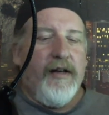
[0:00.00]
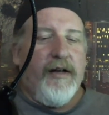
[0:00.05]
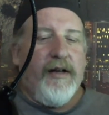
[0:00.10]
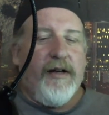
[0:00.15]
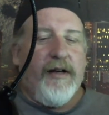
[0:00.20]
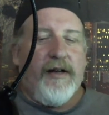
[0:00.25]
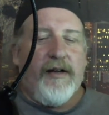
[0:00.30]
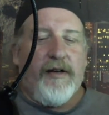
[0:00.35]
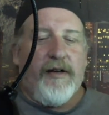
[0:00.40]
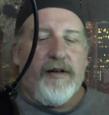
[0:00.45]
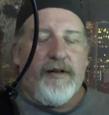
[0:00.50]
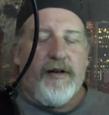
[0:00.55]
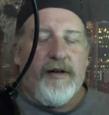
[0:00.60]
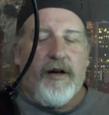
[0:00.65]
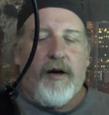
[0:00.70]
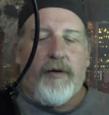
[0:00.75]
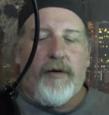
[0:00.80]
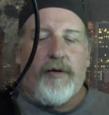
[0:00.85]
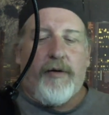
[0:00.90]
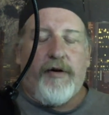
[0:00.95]
And
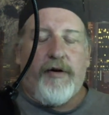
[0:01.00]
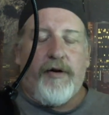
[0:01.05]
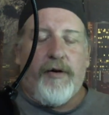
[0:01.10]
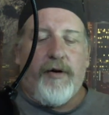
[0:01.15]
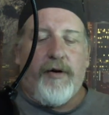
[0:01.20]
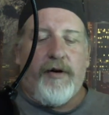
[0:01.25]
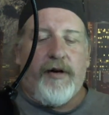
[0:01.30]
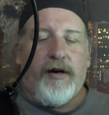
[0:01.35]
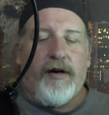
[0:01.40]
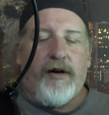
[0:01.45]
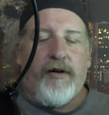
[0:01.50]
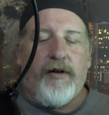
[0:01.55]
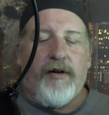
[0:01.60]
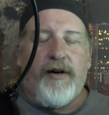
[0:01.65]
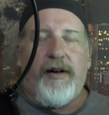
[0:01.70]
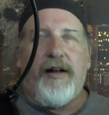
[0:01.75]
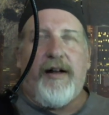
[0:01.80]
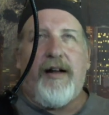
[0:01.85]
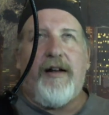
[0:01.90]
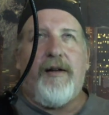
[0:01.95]
all we're doing, they're
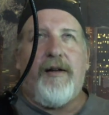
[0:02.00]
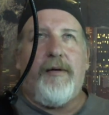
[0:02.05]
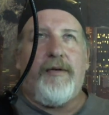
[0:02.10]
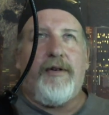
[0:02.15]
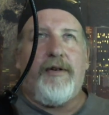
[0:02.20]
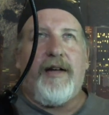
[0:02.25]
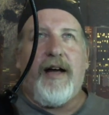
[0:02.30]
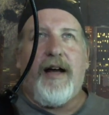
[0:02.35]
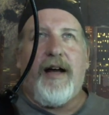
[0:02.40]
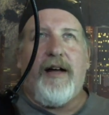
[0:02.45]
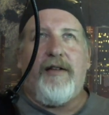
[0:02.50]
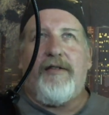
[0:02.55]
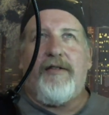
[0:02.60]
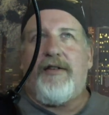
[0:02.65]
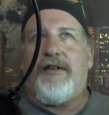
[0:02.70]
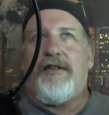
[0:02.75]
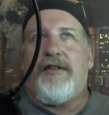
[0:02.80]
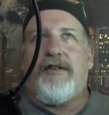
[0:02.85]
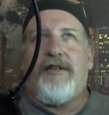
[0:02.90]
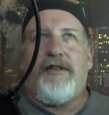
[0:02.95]
going, those guys,
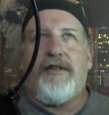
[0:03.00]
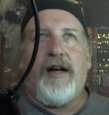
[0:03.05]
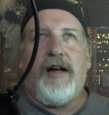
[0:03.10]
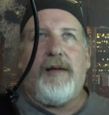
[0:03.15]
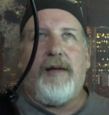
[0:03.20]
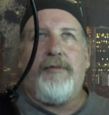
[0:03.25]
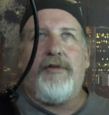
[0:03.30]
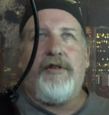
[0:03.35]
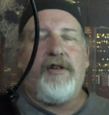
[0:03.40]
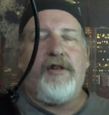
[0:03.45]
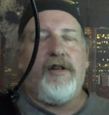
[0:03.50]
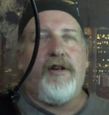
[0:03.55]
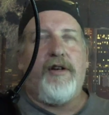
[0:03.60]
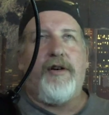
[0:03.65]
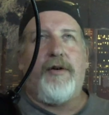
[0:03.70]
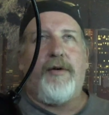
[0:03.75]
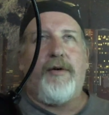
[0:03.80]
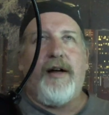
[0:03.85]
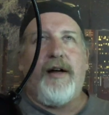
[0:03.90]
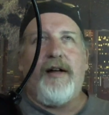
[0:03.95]
they're just
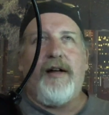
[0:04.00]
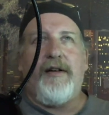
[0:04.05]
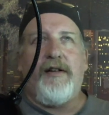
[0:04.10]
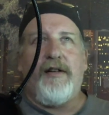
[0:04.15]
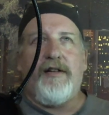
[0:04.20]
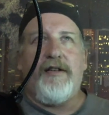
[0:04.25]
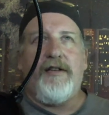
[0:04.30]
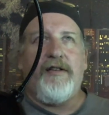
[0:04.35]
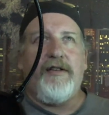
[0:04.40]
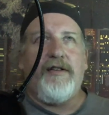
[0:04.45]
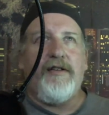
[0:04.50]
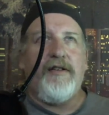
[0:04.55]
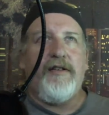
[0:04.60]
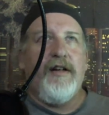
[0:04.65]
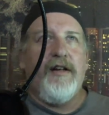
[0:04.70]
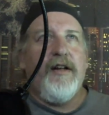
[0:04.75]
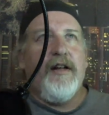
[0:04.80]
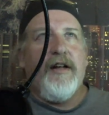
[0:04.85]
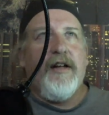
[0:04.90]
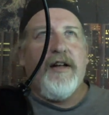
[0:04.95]
obscurantists.
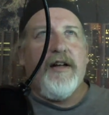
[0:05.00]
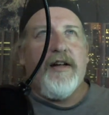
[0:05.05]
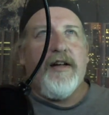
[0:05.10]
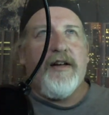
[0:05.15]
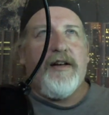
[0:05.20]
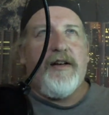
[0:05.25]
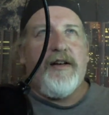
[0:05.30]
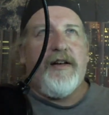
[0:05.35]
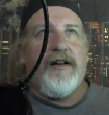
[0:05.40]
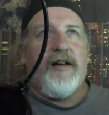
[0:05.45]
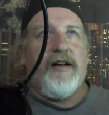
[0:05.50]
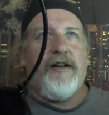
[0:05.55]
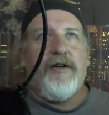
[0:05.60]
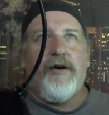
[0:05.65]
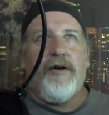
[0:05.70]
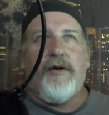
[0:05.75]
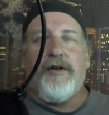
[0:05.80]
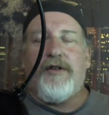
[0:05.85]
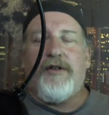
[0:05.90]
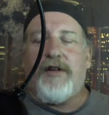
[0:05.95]
And
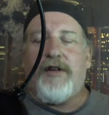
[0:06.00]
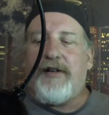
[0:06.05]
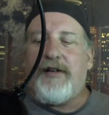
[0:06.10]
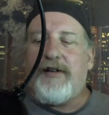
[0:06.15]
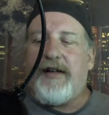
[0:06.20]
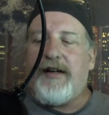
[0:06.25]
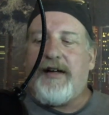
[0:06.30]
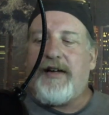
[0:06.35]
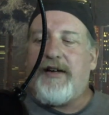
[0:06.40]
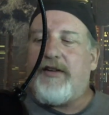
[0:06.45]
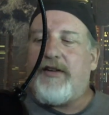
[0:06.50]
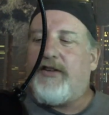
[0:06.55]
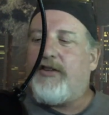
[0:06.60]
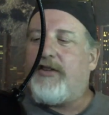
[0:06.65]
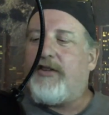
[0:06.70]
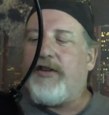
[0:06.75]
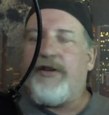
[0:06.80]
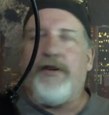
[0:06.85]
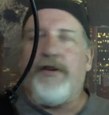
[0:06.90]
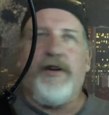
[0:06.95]
no one's going to take us
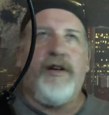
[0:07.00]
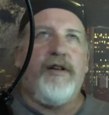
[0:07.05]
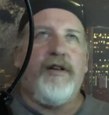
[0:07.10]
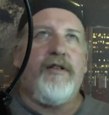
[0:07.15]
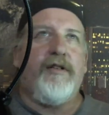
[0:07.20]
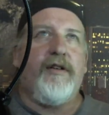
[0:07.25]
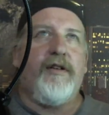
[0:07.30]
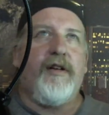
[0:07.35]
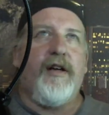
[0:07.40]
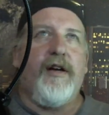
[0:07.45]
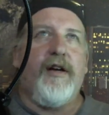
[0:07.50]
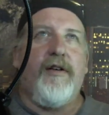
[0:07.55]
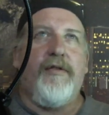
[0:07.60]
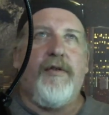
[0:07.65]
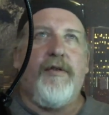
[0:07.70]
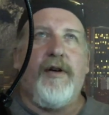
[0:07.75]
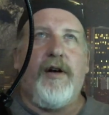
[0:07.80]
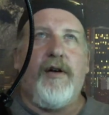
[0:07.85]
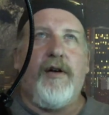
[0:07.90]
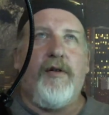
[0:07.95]
seriously if
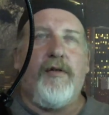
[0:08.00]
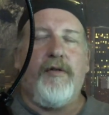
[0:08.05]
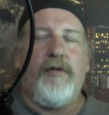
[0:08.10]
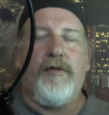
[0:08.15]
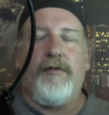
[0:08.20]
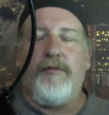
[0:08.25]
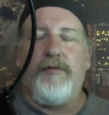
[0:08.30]
we don't